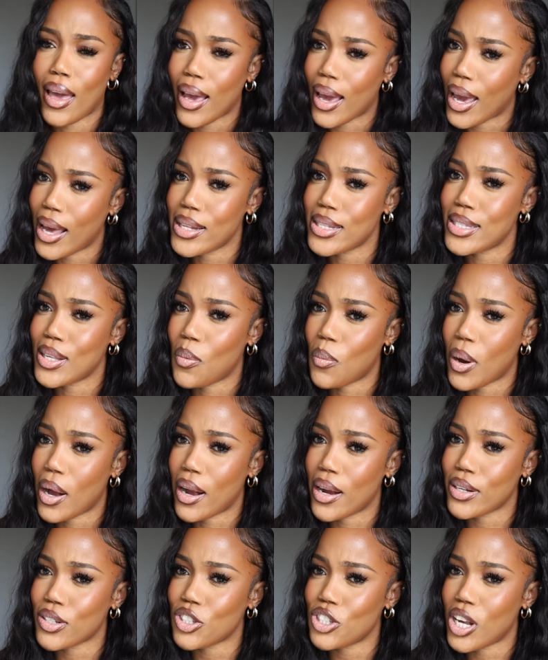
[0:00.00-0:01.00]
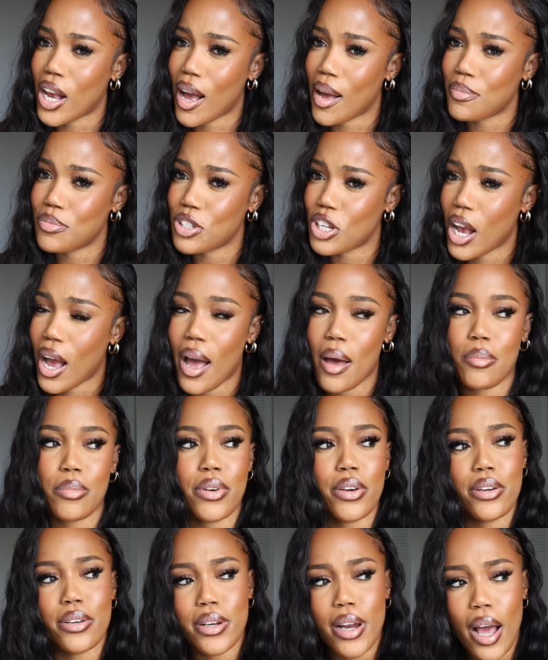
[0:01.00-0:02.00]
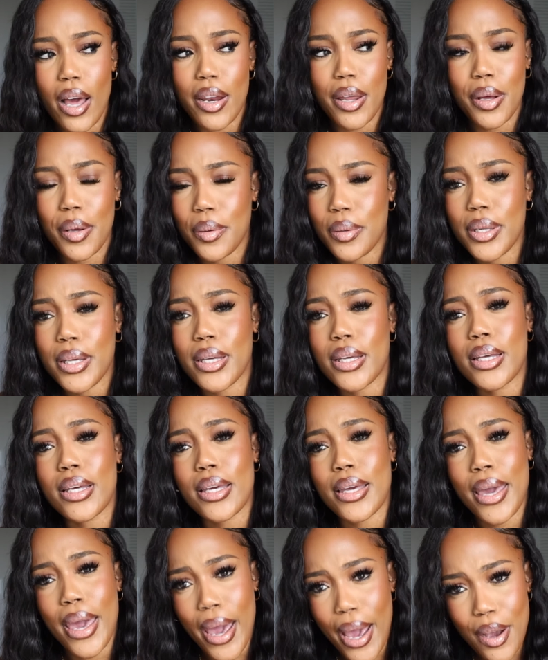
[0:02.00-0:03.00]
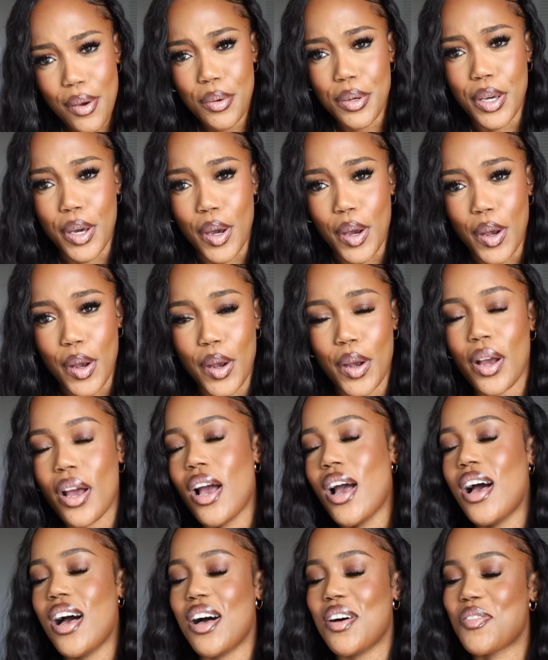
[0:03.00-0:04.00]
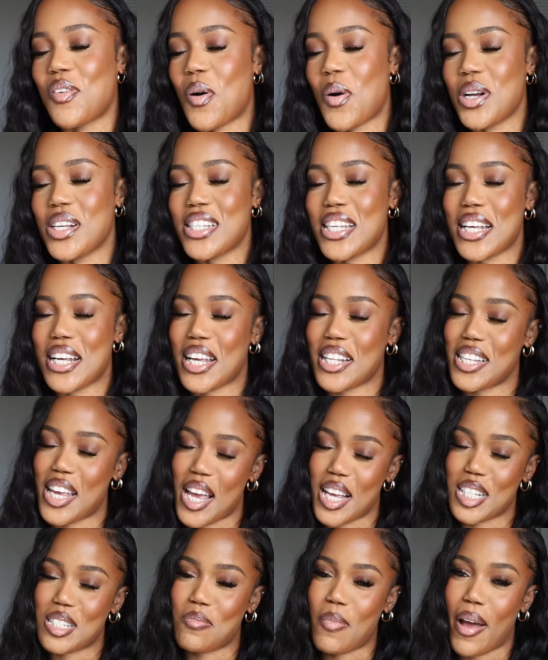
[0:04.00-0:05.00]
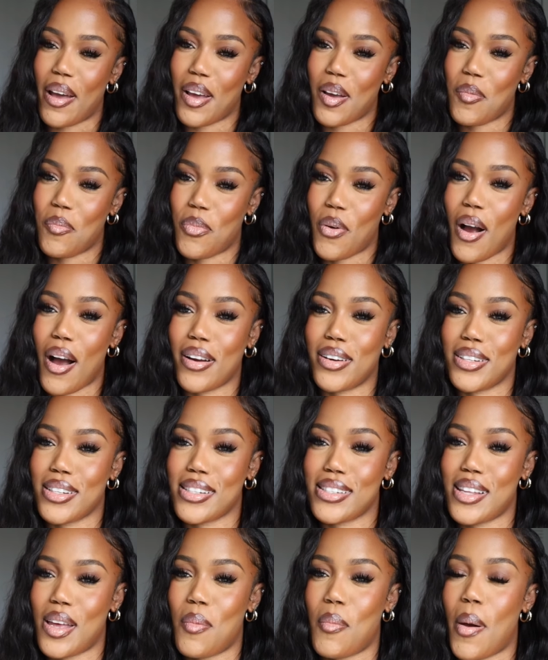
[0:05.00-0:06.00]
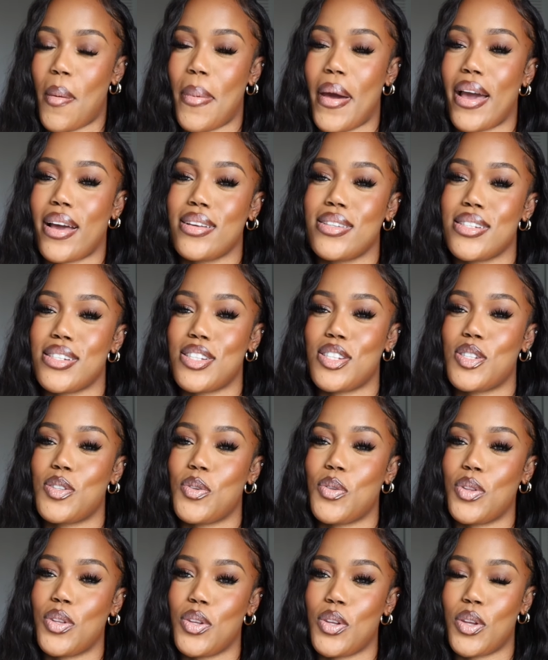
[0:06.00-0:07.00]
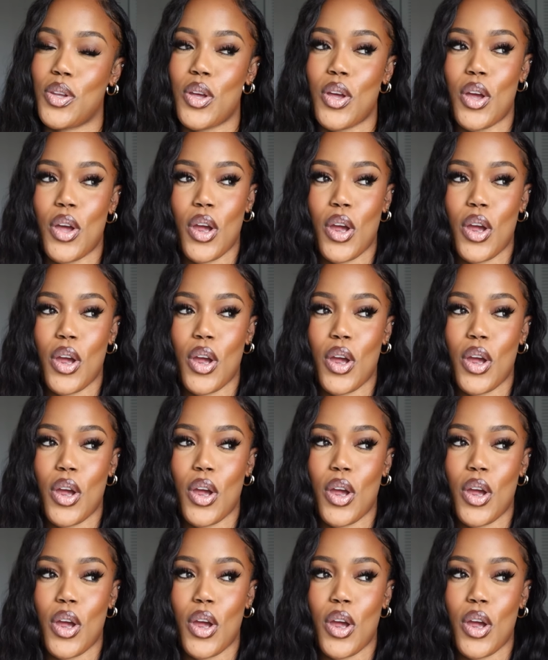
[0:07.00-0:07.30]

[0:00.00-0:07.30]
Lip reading: get to work, chop, chop. You're not only a carrier. Of course, he takes my products and my packages to the